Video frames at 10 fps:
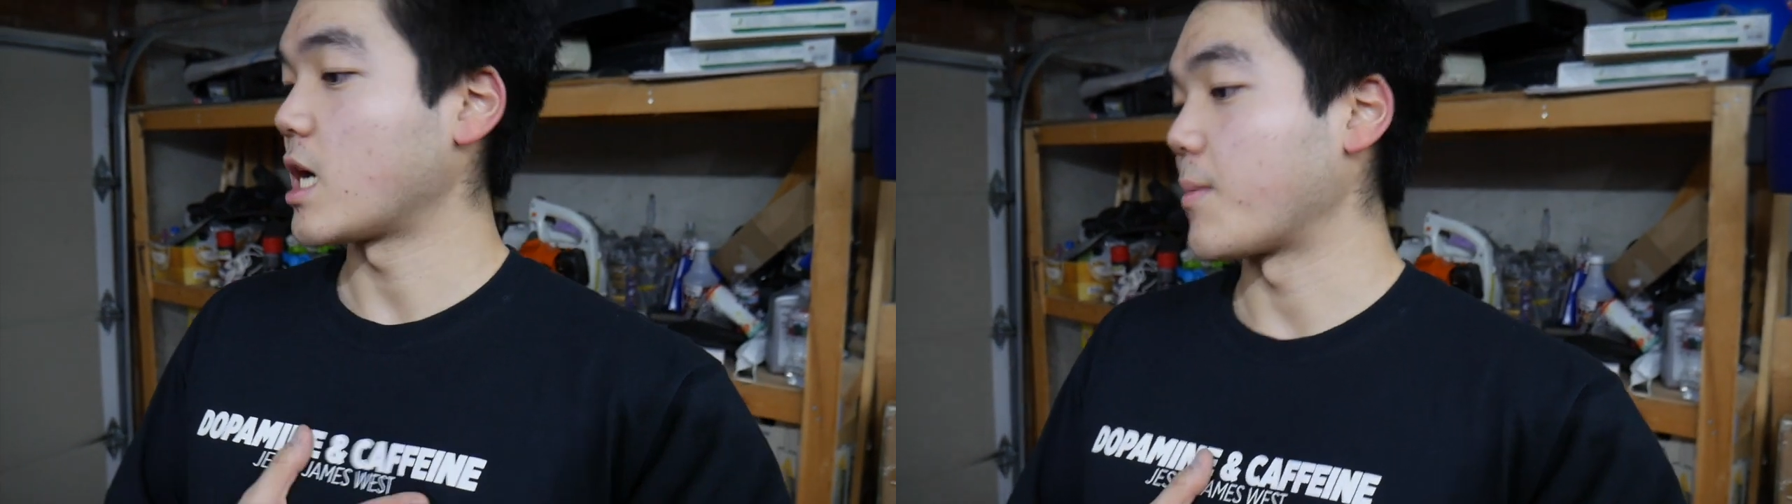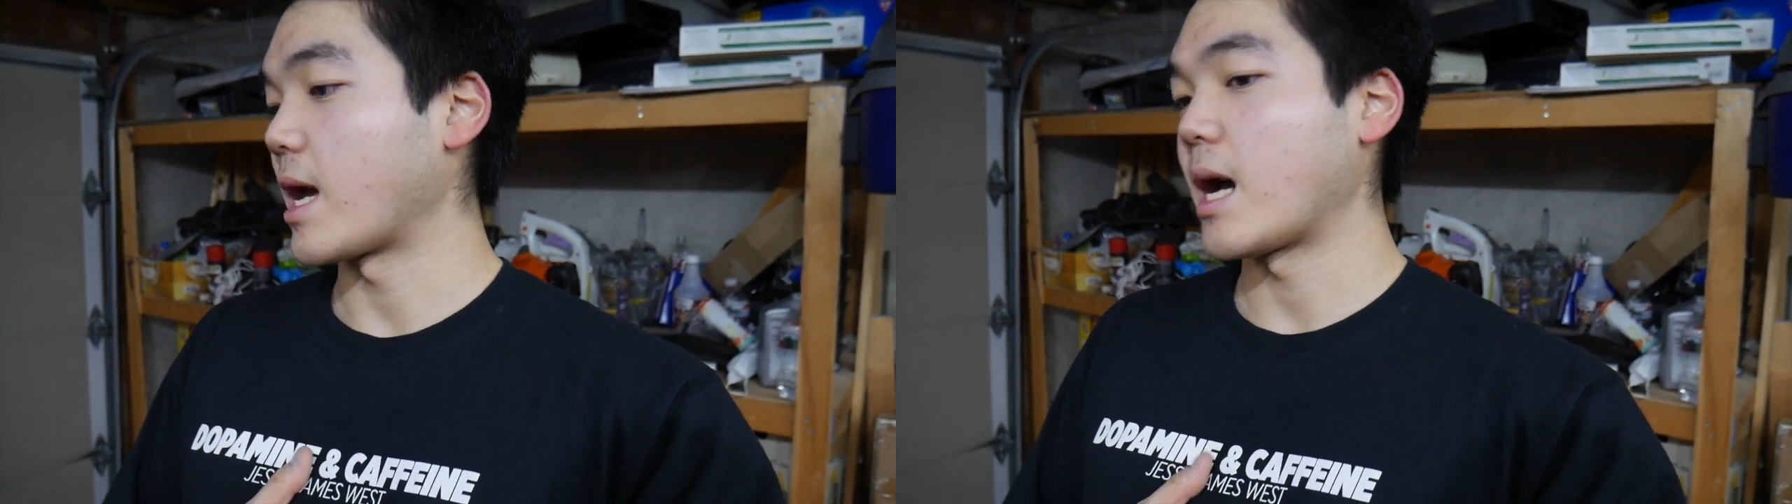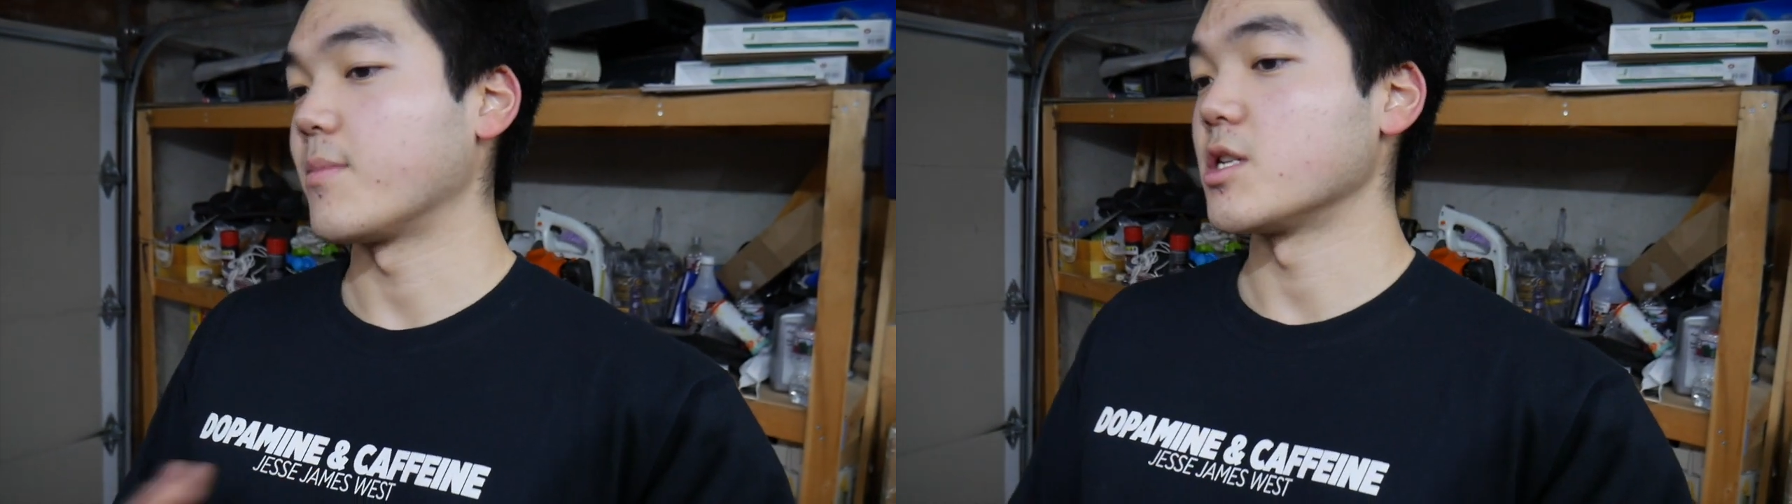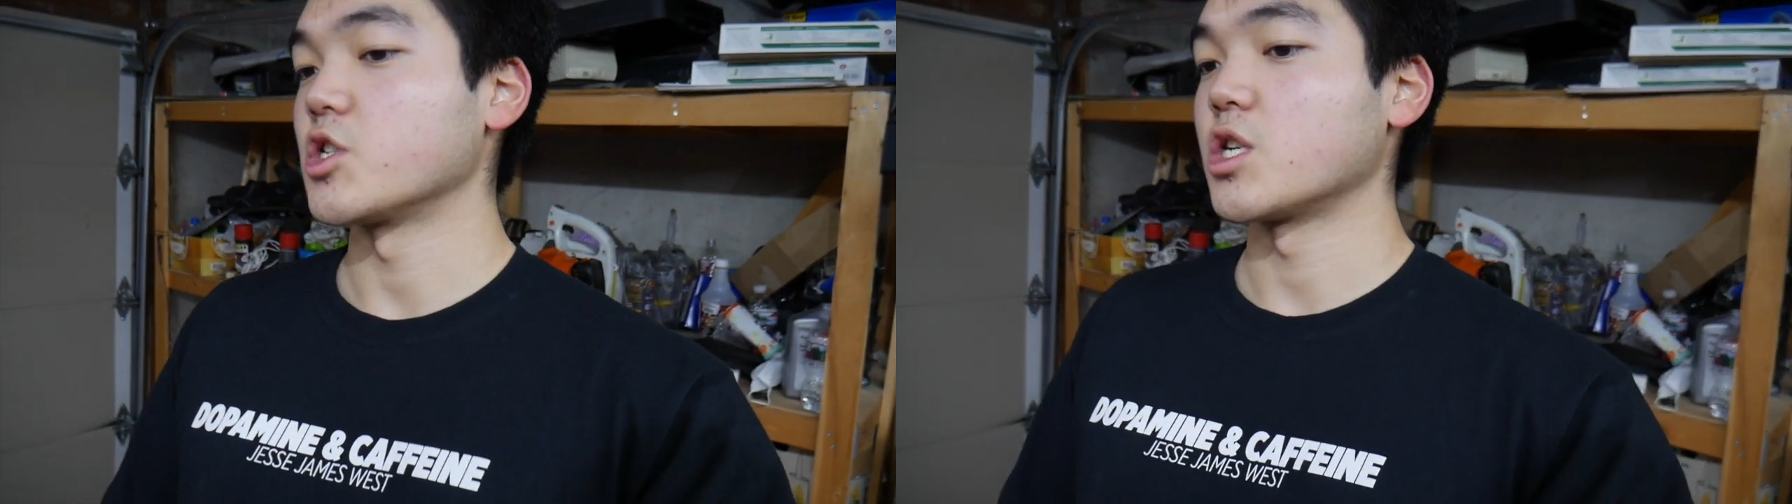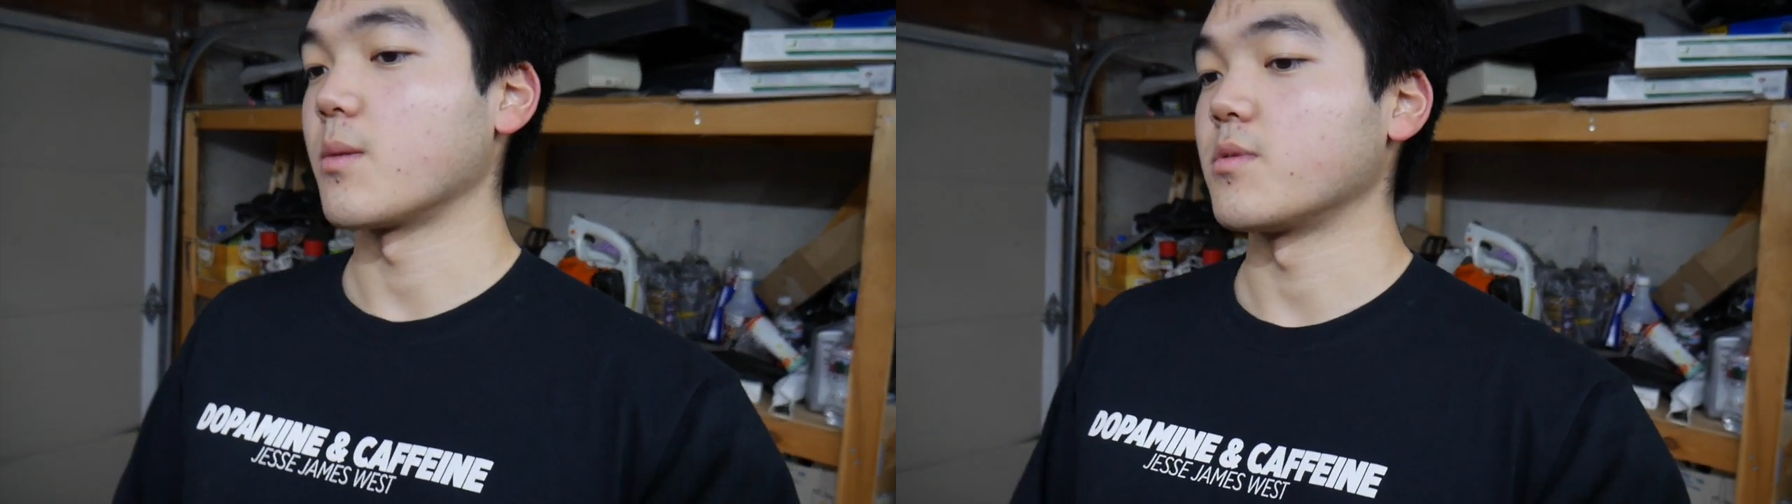I'll be happy to
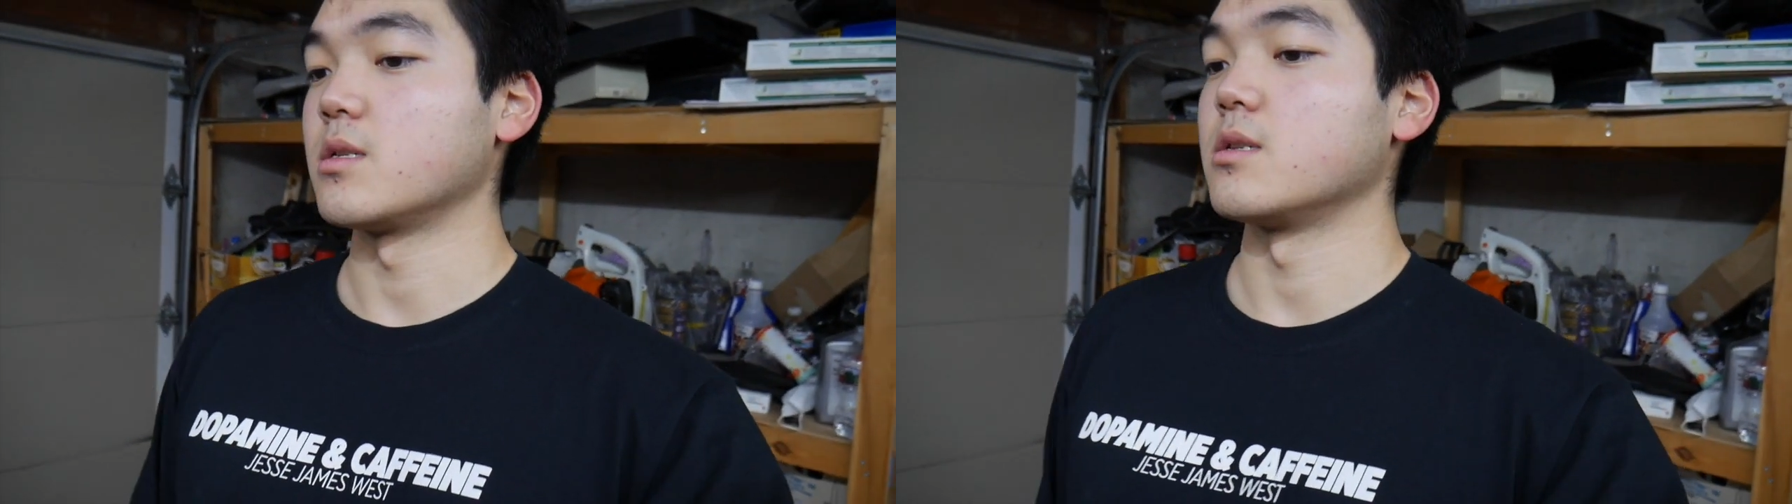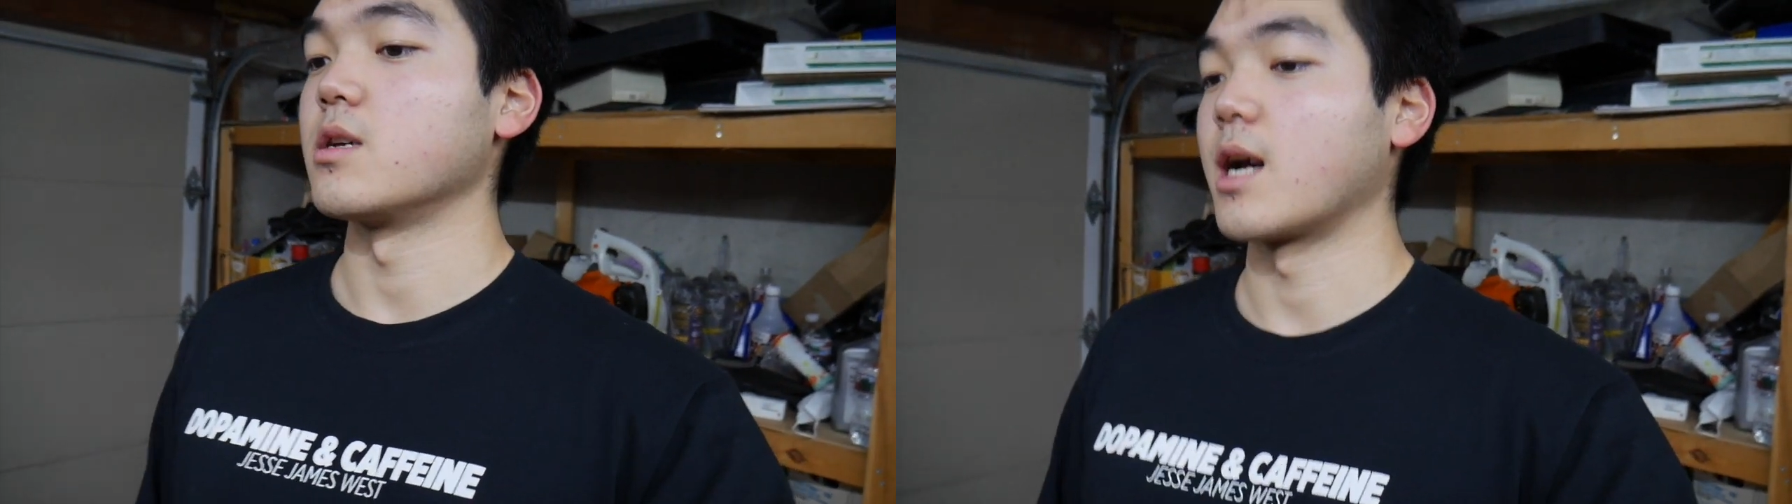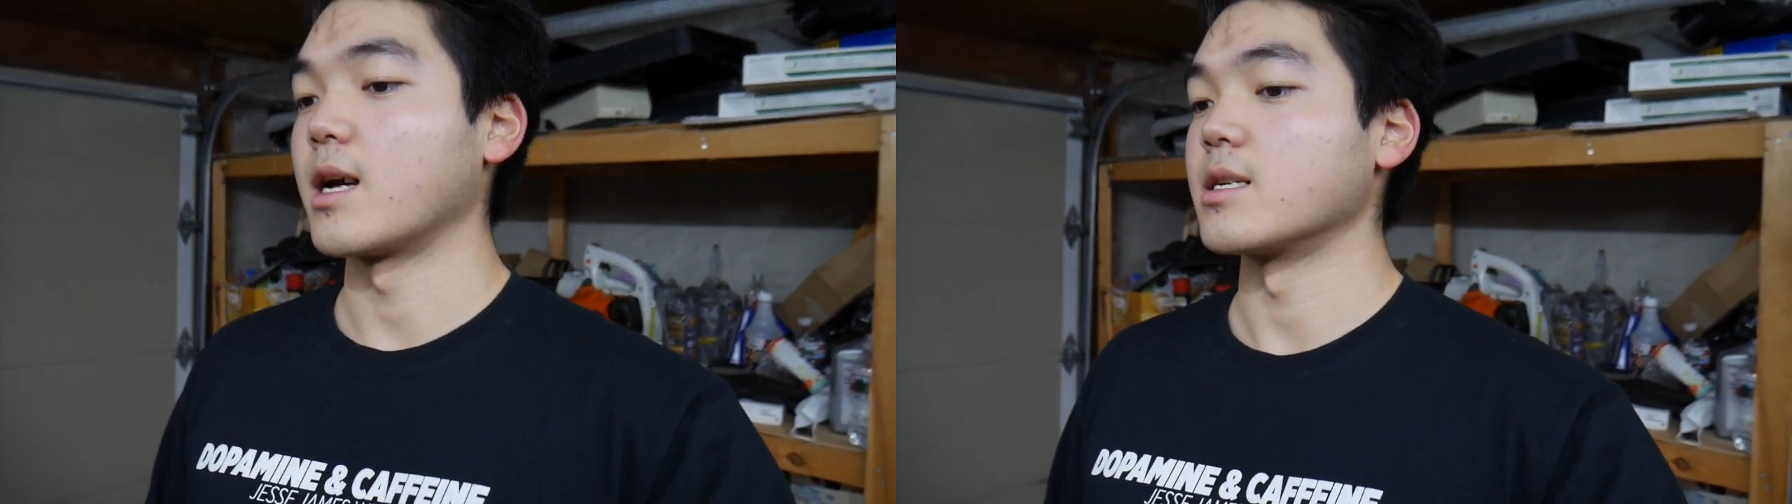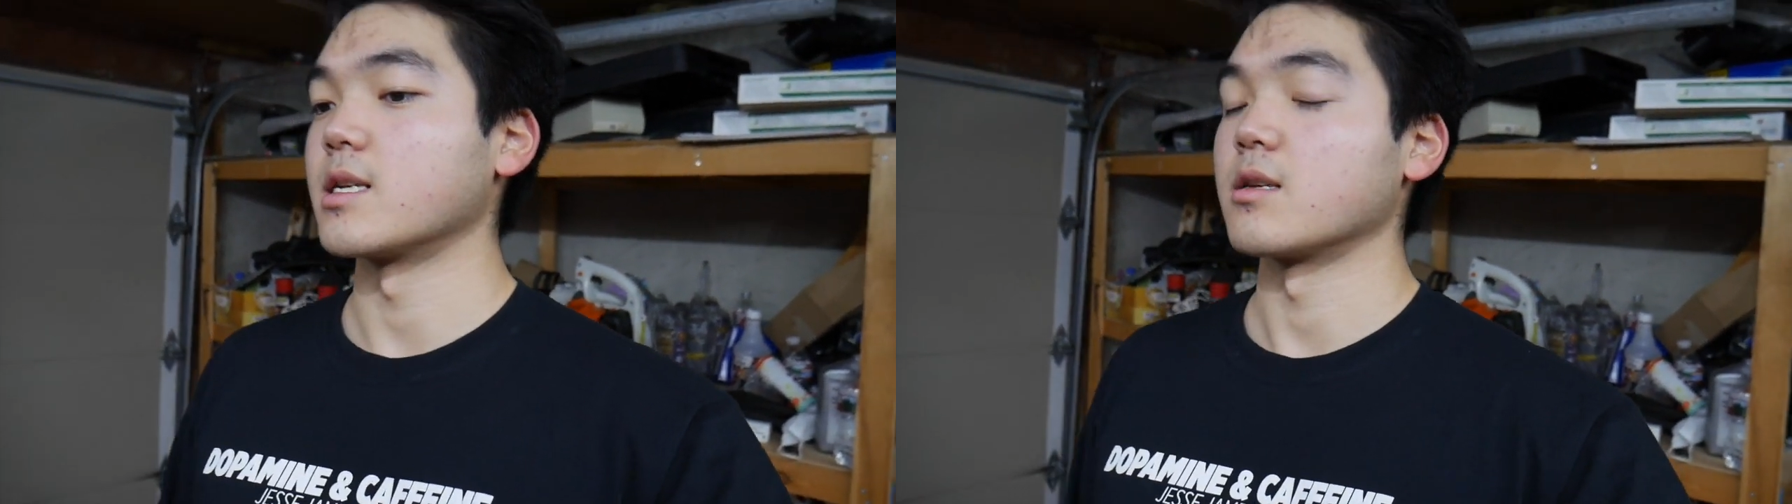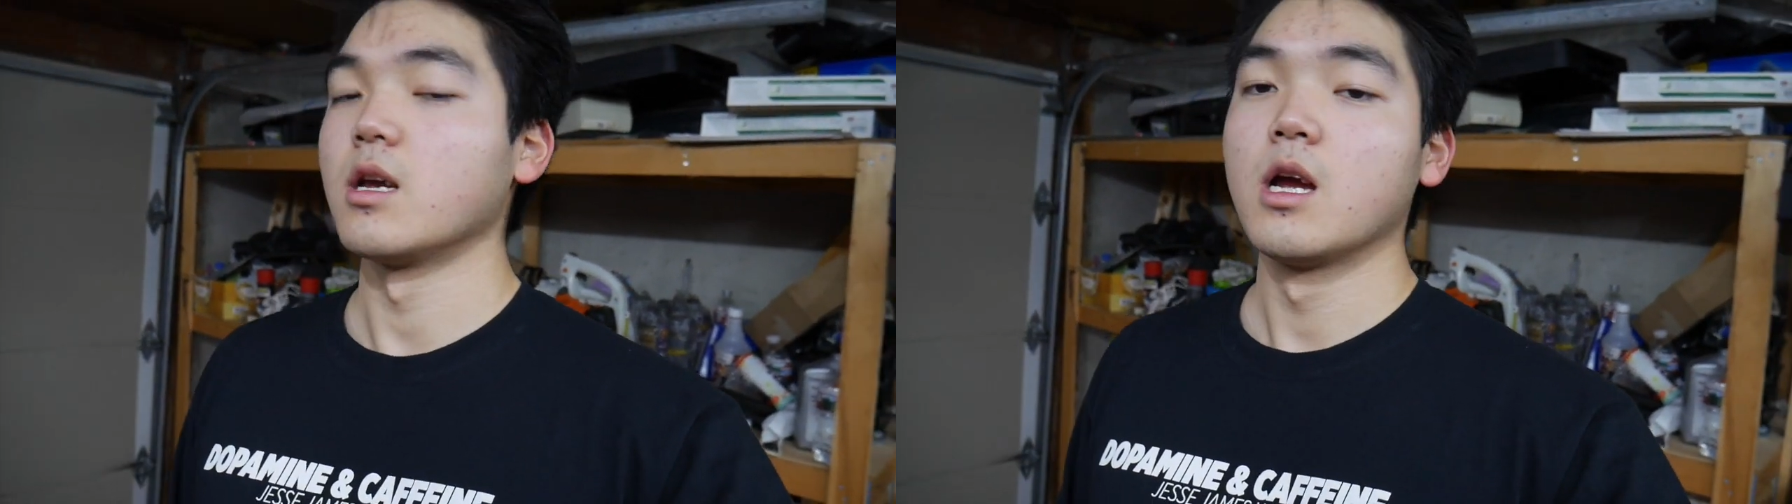ship to you guys and